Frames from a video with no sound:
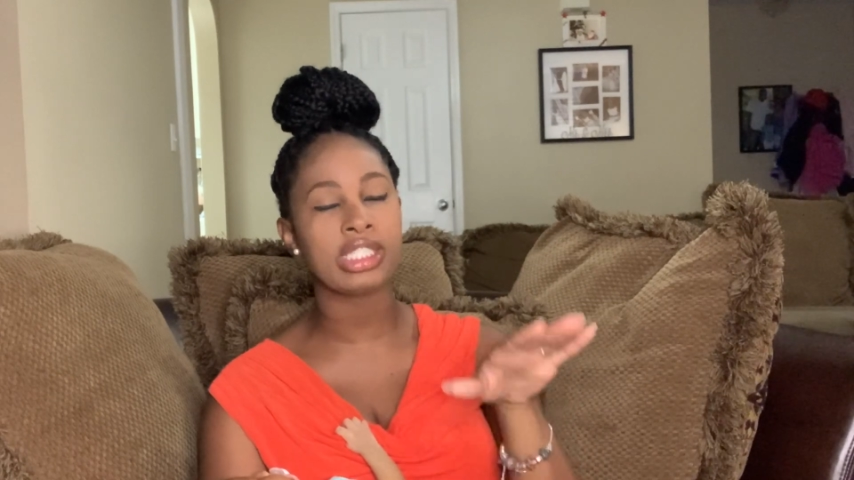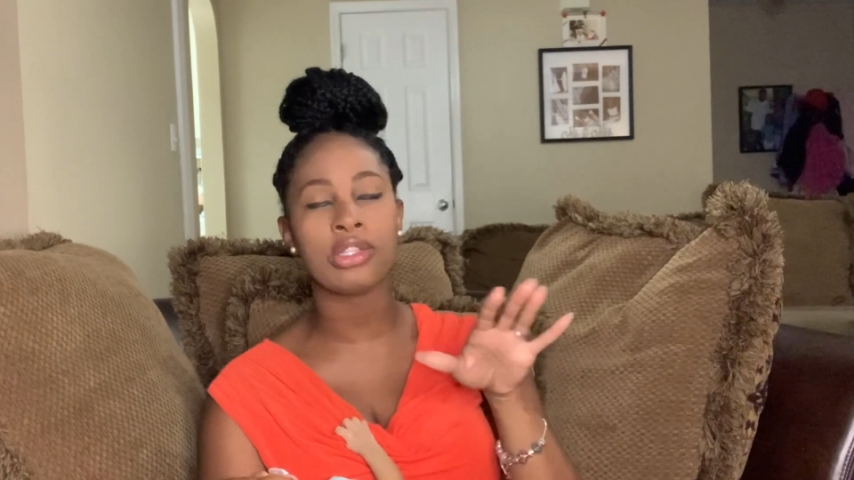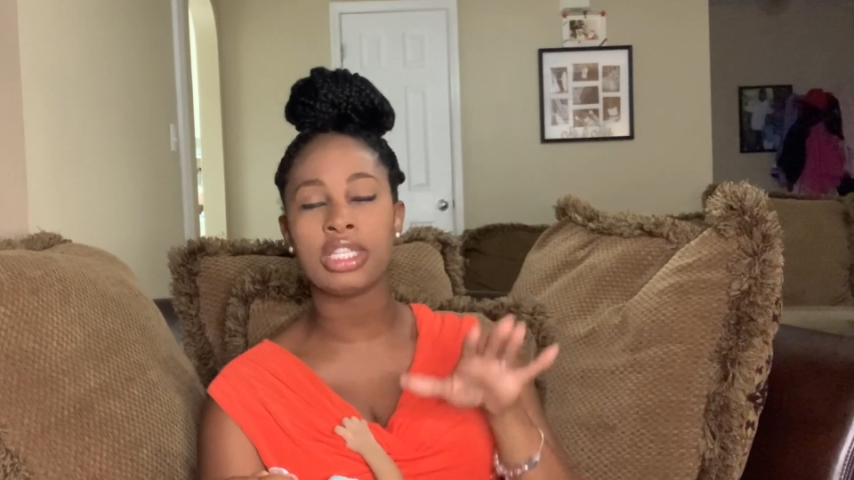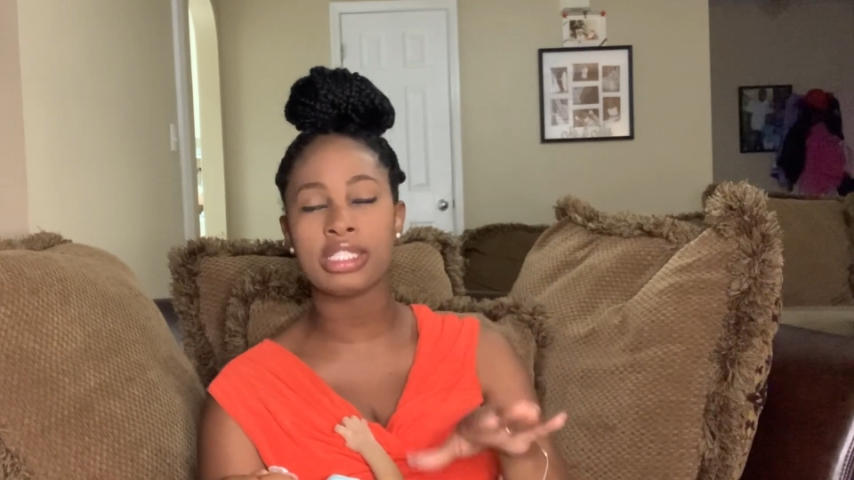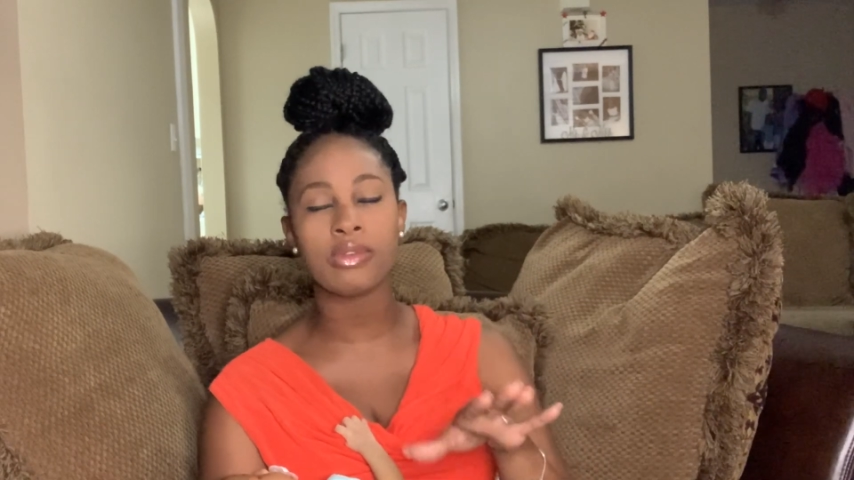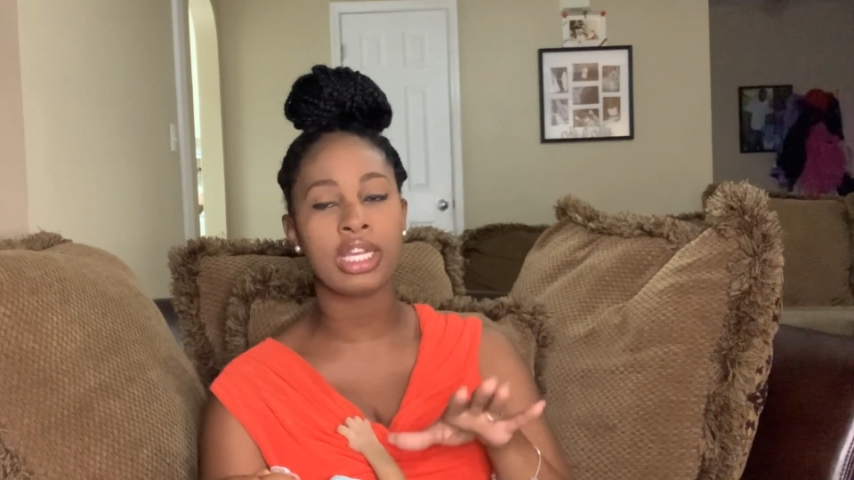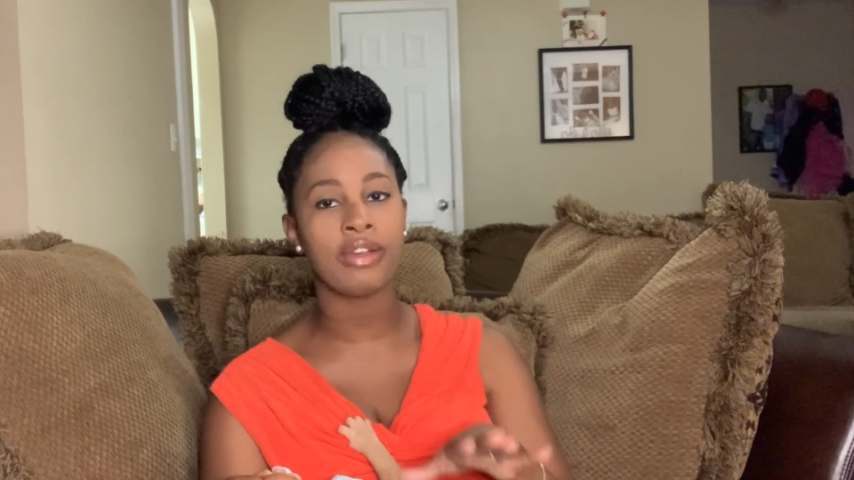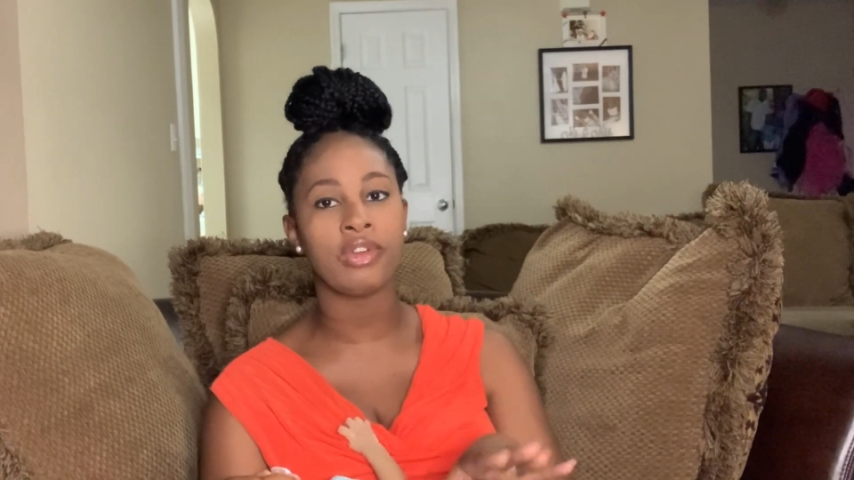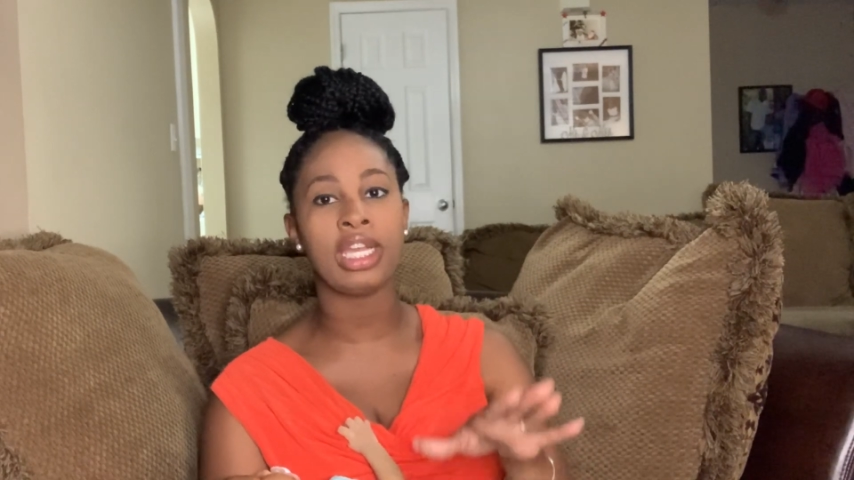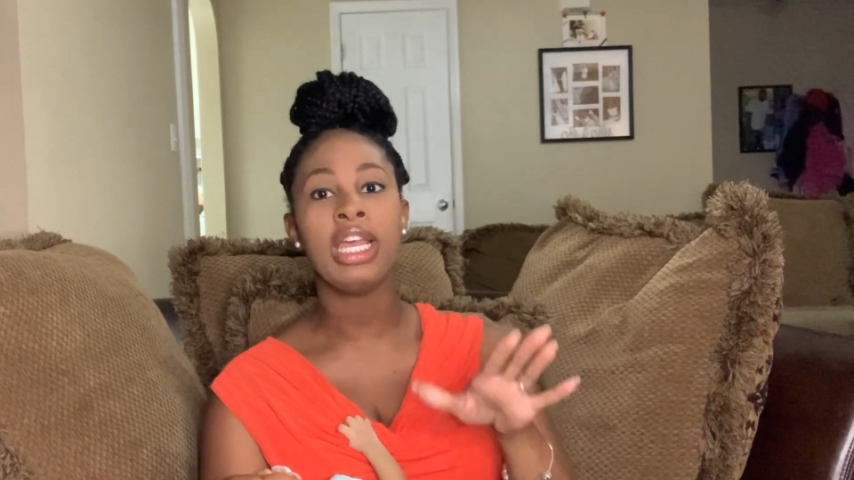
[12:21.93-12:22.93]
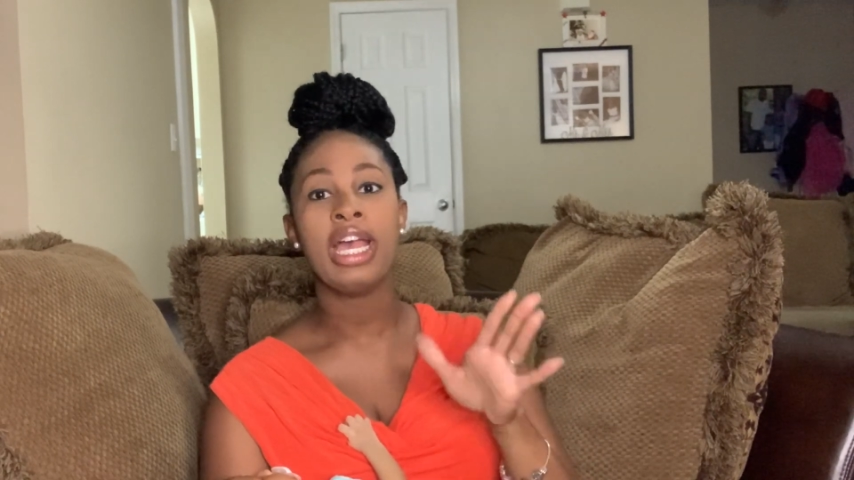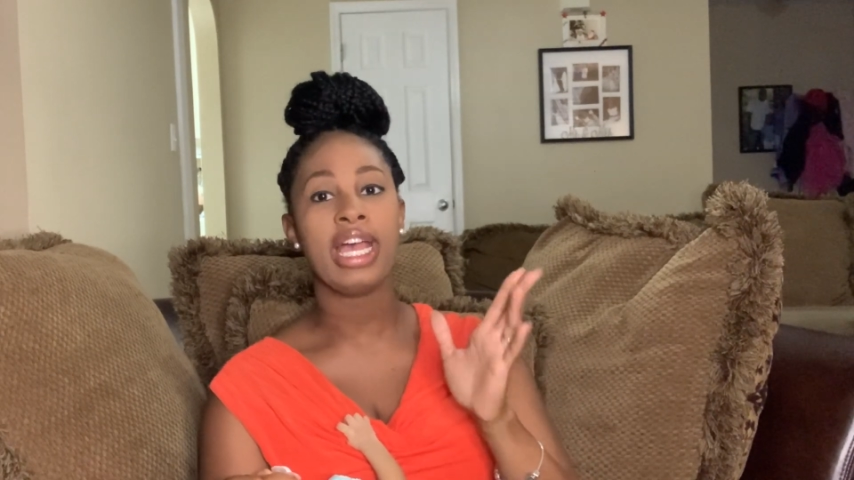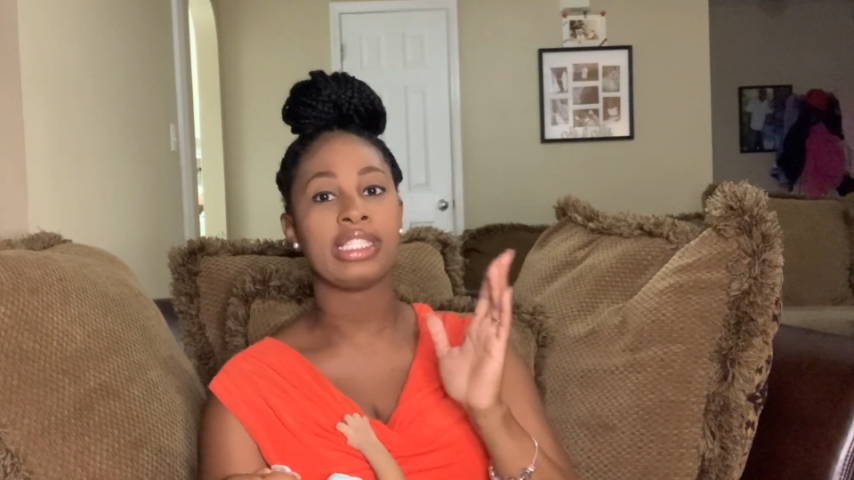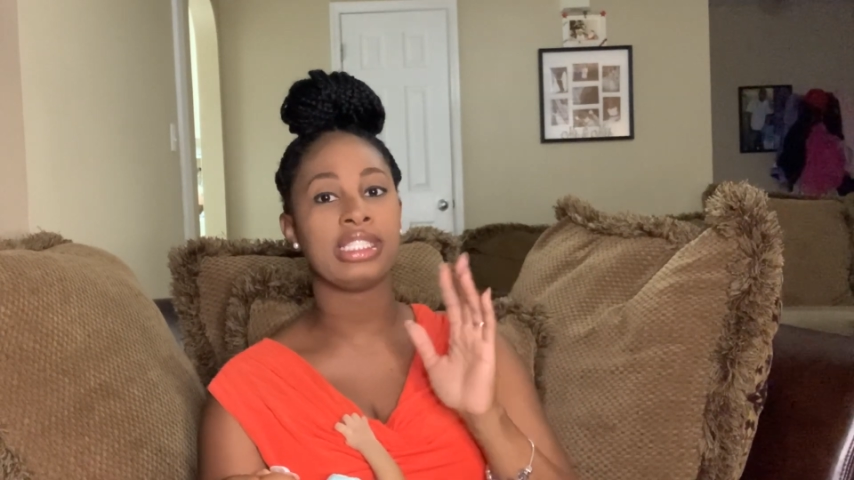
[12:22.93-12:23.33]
So this recovery has